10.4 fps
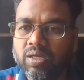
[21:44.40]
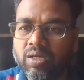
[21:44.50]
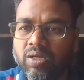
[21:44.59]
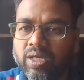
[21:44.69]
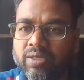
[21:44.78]

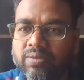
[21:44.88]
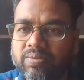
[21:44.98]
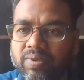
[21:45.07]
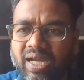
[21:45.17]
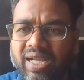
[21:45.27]
Okay,
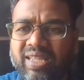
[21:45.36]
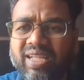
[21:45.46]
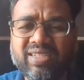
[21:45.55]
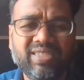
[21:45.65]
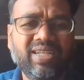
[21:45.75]
I
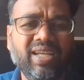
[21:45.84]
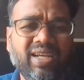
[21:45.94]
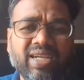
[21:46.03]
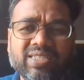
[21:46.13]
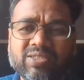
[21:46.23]
think it's clear,
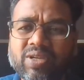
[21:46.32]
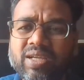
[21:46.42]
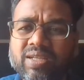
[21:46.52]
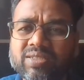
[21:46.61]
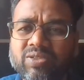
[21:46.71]
guys.
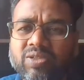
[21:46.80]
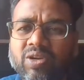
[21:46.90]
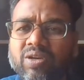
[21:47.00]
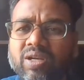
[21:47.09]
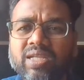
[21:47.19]
Okay, so
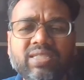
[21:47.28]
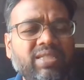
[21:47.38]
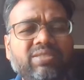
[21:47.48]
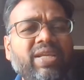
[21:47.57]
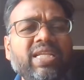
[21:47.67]
don't
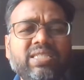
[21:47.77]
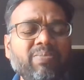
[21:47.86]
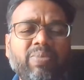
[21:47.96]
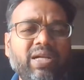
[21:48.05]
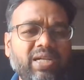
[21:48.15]
it's very
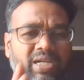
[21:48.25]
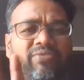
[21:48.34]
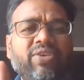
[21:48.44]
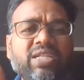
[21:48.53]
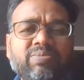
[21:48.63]
simple. The
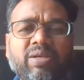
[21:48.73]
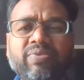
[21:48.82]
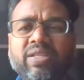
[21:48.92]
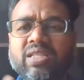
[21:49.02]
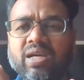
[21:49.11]
difference
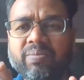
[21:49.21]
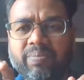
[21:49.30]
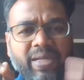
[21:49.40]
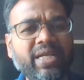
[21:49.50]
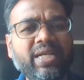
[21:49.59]
between the
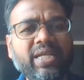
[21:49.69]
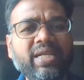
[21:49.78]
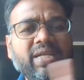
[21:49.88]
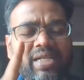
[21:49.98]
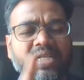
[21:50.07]
BDD
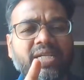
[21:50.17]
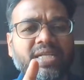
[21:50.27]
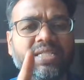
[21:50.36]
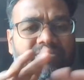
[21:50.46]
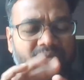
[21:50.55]
and TDD
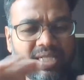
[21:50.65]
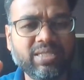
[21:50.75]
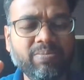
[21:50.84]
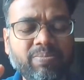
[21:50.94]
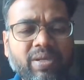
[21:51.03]
is very
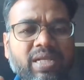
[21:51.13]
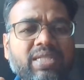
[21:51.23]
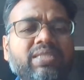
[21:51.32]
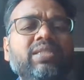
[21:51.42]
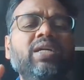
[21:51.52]
simple.
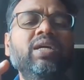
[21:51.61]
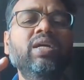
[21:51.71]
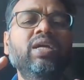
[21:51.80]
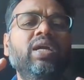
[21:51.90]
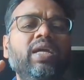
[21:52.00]

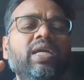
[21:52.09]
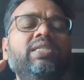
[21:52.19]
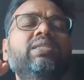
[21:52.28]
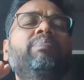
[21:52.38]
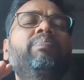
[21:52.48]

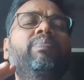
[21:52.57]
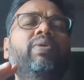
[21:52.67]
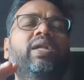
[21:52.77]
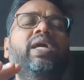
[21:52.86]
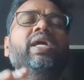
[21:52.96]
It's a
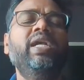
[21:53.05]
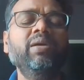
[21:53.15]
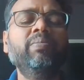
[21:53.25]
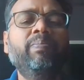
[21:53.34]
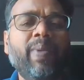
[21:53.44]

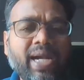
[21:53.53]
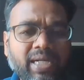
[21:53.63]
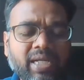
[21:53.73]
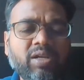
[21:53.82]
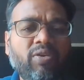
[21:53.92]
writing
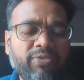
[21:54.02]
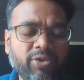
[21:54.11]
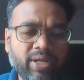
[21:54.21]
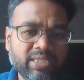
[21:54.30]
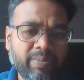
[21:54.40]
pattern of
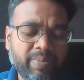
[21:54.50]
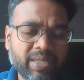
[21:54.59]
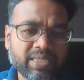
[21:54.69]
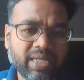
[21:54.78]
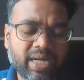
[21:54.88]
your
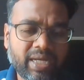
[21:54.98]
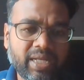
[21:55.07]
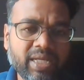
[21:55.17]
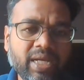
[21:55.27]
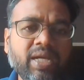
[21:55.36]
acceptance
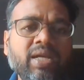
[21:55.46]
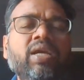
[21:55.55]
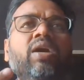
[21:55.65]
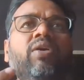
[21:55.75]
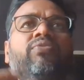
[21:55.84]
criteria,
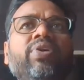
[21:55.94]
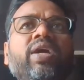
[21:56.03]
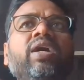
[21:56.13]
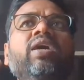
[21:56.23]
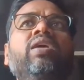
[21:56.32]

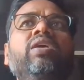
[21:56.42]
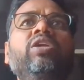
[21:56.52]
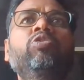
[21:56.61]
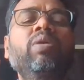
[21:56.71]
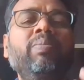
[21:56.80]
where
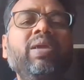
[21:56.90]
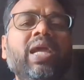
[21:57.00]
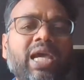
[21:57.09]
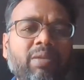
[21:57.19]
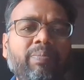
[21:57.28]
you will be
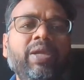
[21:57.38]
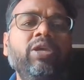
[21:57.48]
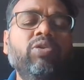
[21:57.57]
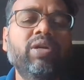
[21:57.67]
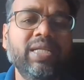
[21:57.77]
helping
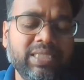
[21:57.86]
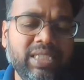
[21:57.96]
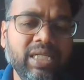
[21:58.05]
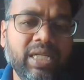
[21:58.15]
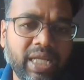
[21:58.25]
your
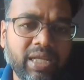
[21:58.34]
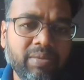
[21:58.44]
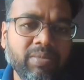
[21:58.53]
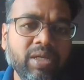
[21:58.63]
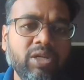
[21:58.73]
testing
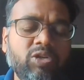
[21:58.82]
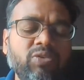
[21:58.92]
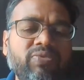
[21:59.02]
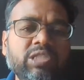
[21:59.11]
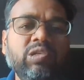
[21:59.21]
team to
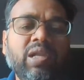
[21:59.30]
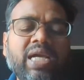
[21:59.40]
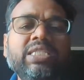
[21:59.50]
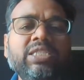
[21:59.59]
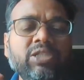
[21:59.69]

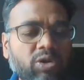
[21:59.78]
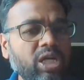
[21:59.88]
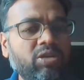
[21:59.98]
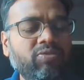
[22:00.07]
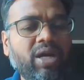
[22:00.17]
visualize your
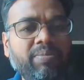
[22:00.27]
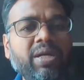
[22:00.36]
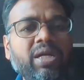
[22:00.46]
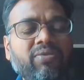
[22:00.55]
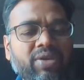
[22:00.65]

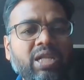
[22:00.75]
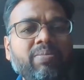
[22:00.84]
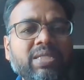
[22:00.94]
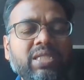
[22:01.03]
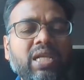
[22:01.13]
requirement very
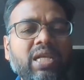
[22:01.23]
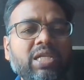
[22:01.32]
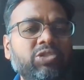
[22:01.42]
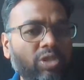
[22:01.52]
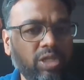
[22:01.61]
much clearly,
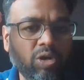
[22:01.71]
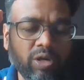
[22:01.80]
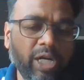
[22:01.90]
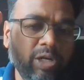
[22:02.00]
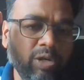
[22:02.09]
so they
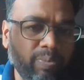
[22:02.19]
don't need to